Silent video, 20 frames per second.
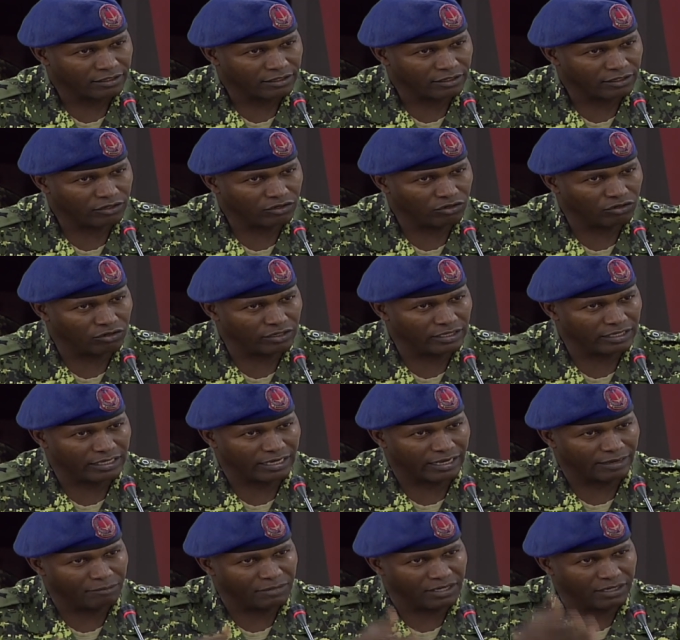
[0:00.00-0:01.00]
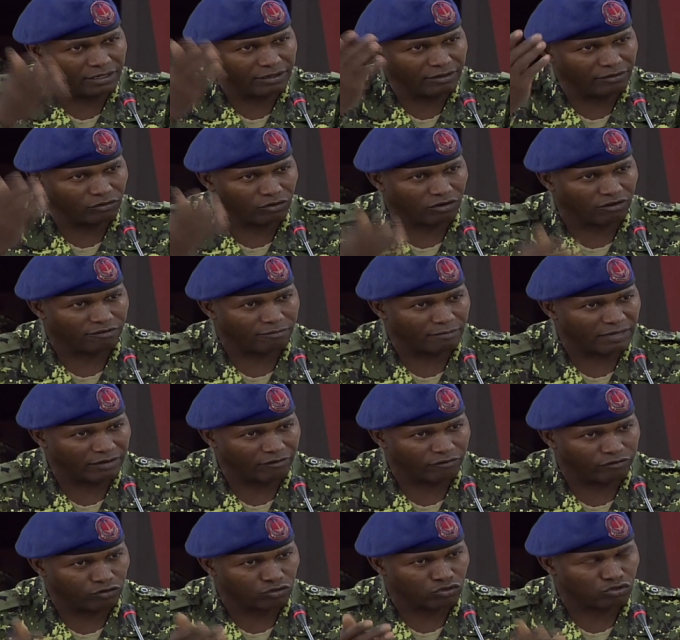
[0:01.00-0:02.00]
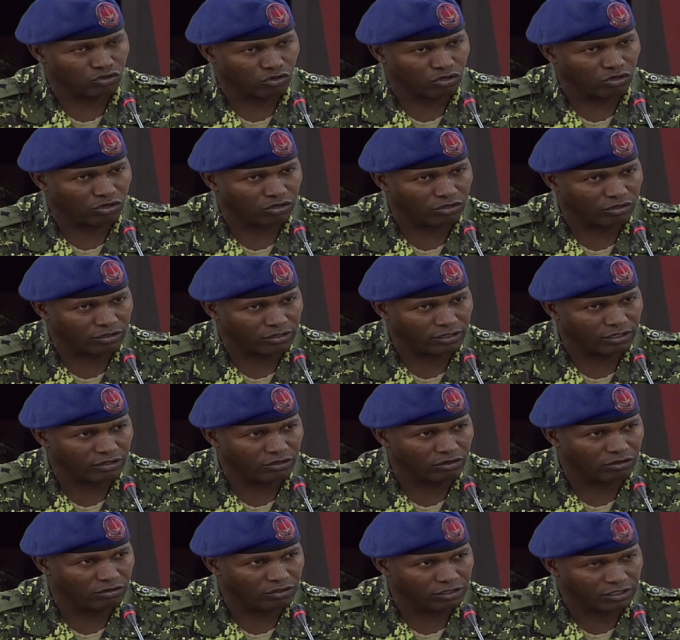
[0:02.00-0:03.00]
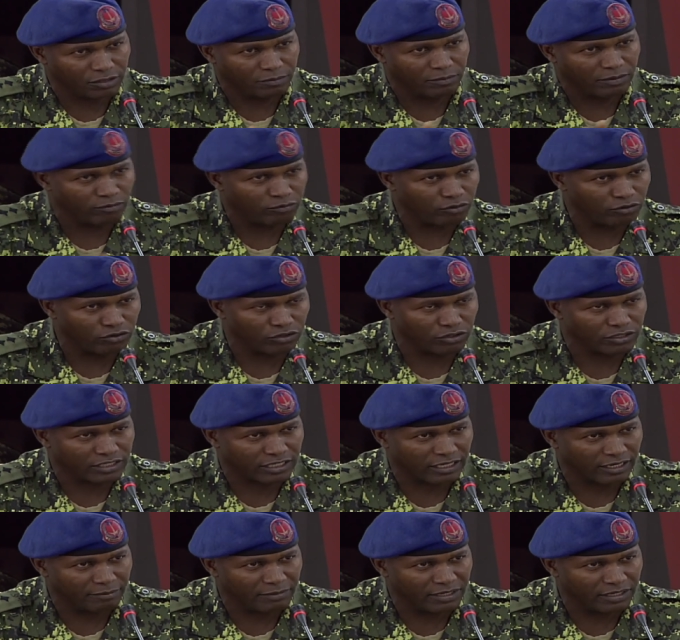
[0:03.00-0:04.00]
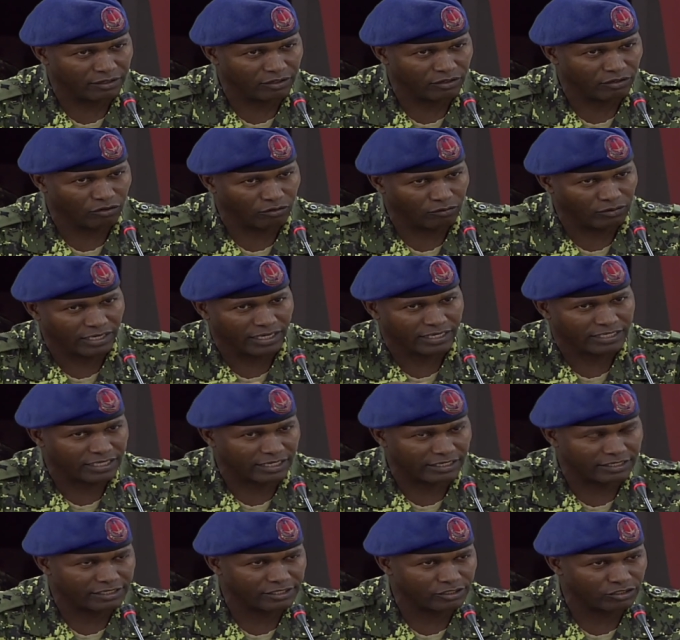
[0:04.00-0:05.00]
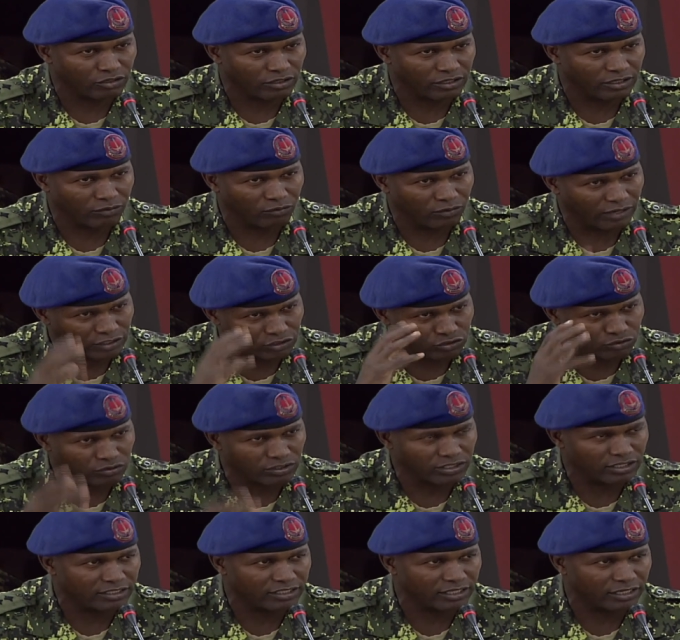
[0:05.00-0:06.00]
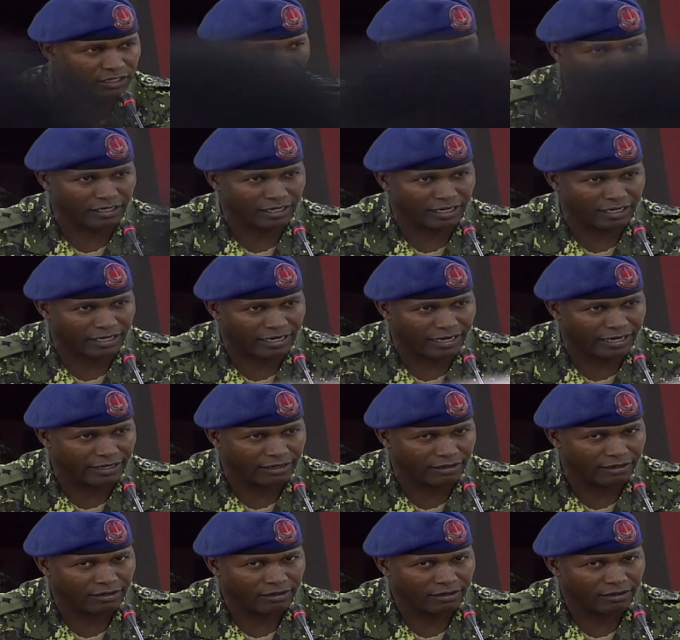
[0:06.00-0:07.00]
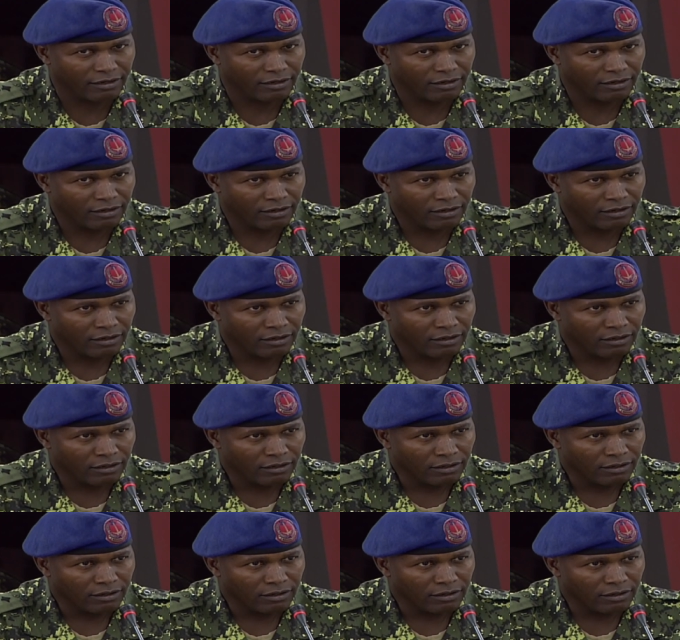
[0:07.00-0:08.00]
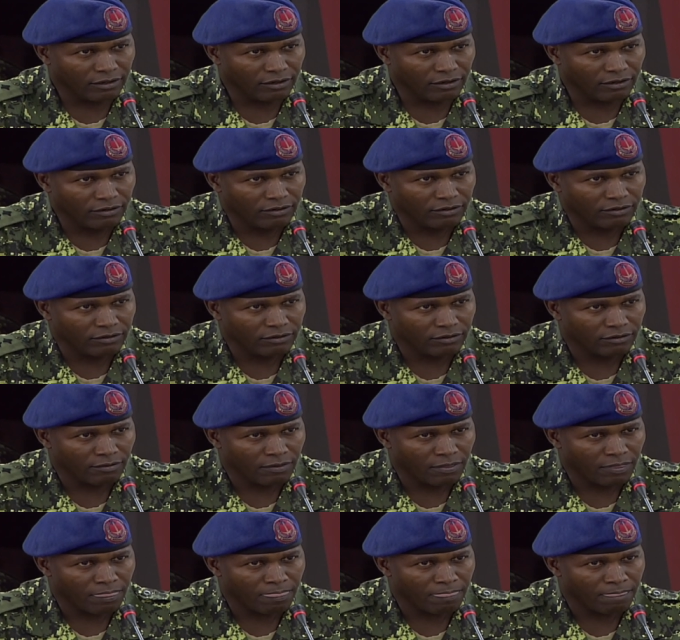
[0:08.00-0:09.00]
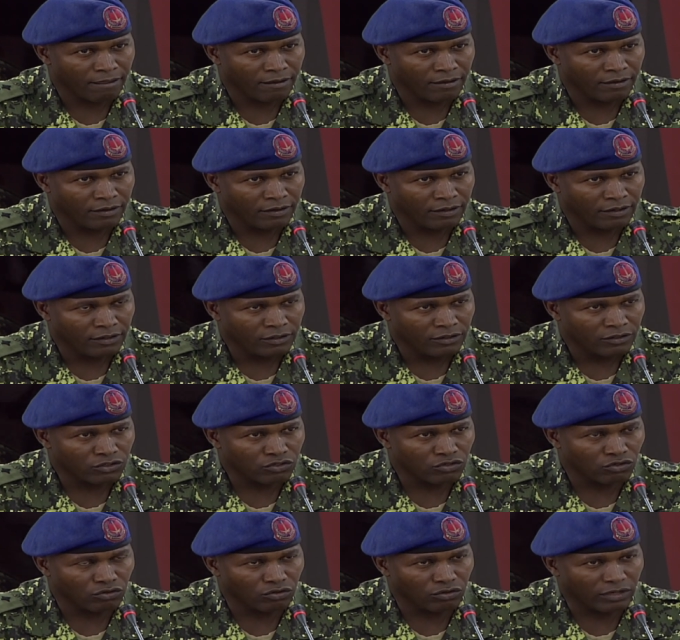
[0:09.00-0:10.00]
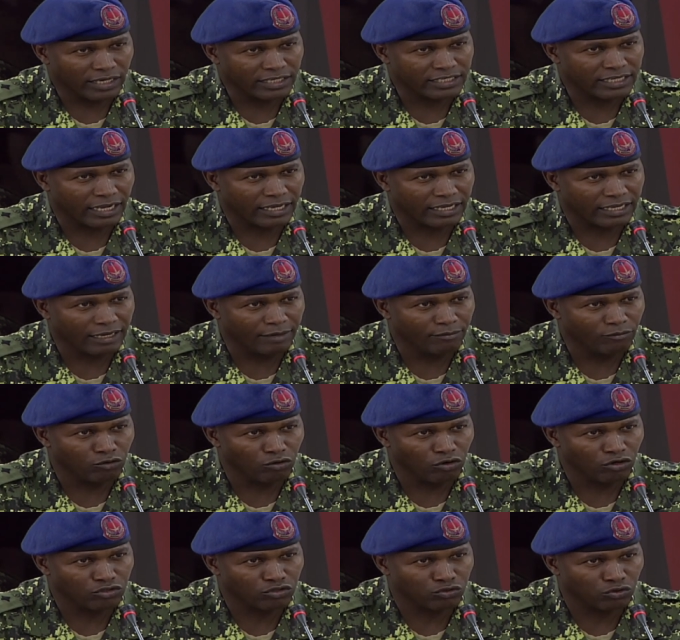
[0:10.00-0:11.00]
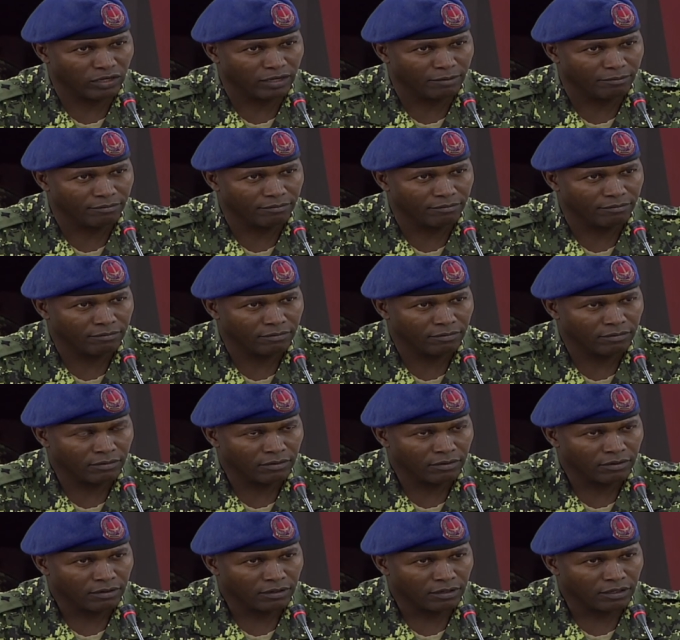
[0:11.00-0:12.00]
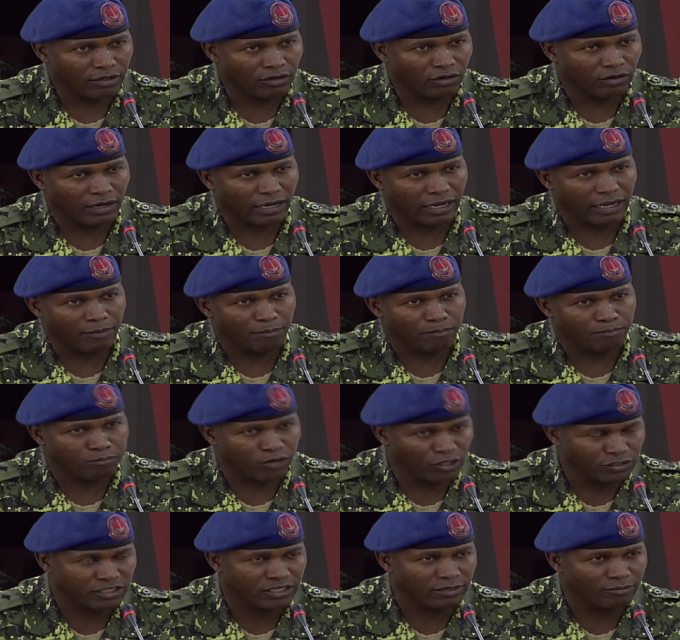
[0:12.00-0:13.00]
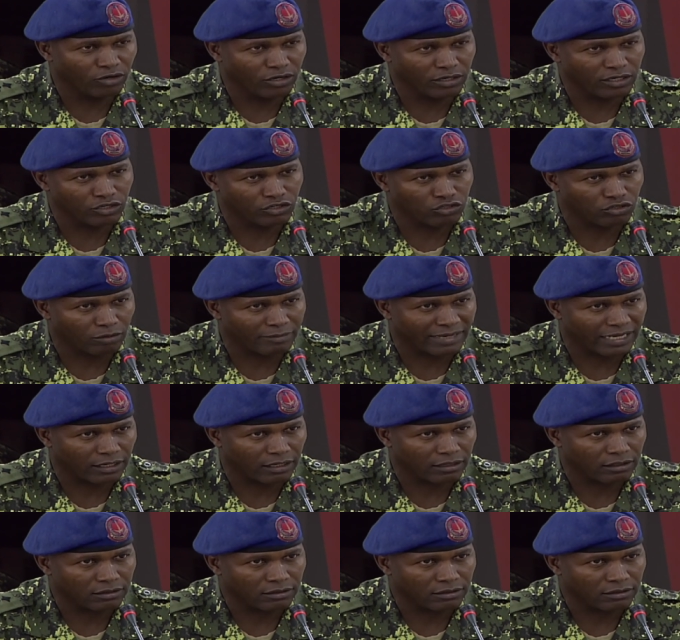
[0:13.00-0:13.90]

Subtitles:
You know, he had been in government for so long, you know, these people just came in, you know, we are transitioning. Why should he think in that line? You know? So as I came close to him, you know, I punched him on the stomach.